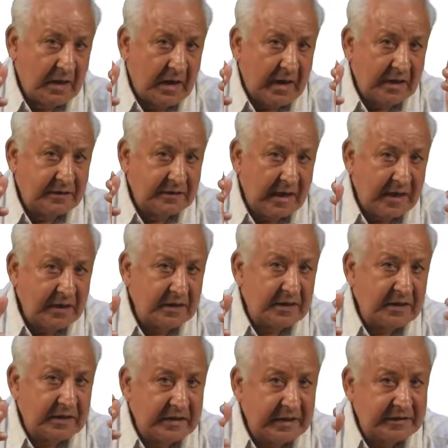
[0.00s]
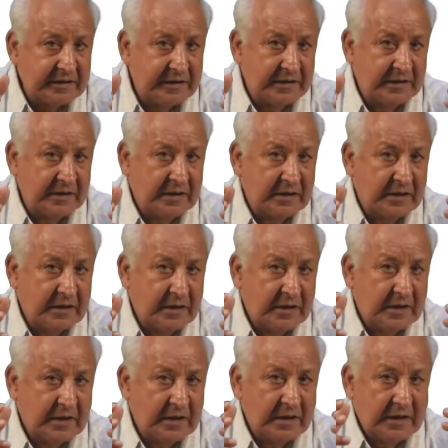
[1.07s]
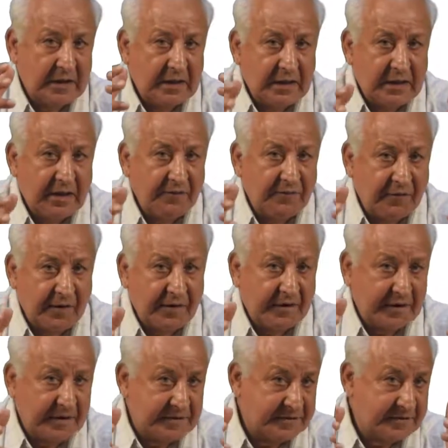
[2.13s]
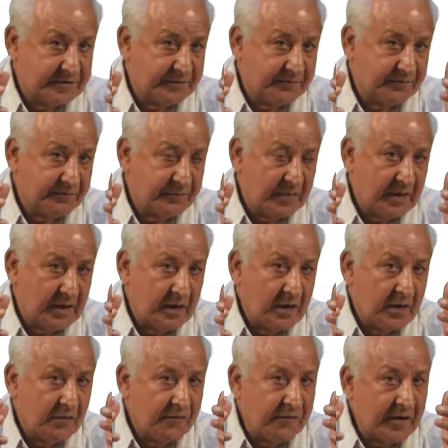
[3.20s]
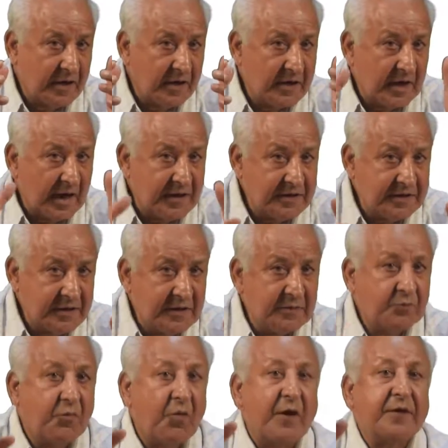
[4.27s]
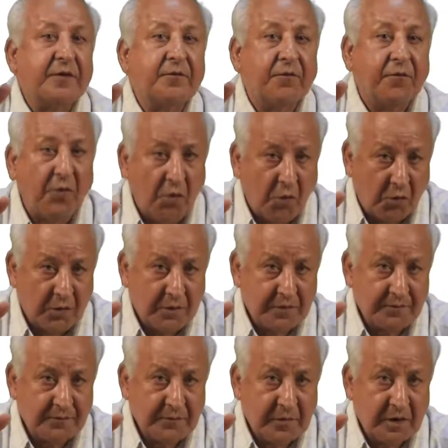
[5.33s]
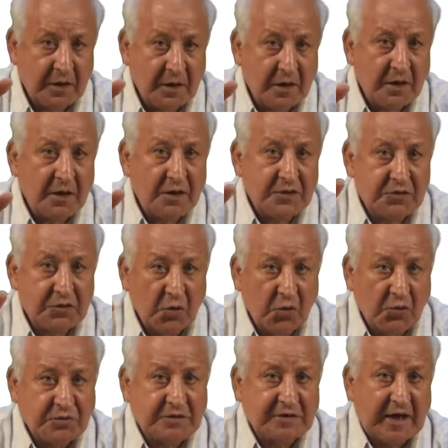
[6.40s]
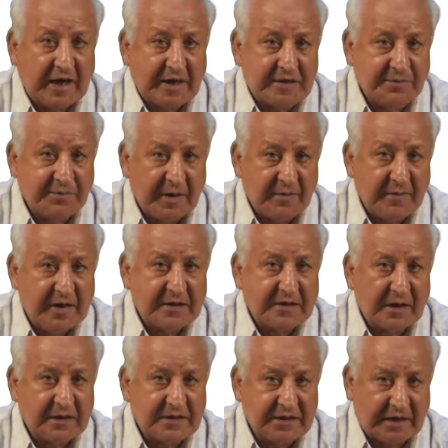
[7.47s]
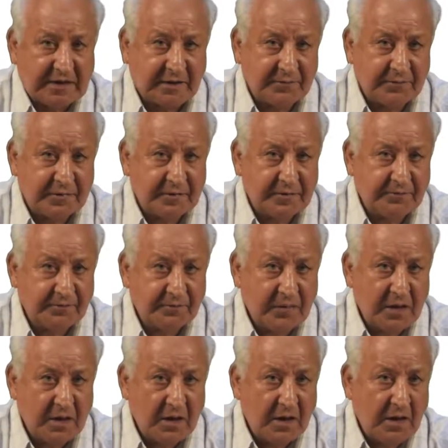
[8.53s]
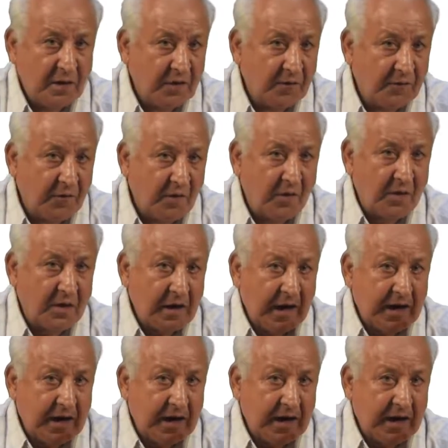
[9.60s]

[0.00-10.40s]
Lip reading: and then heating in a furnace. Figure 19.4 shows the experimental setup for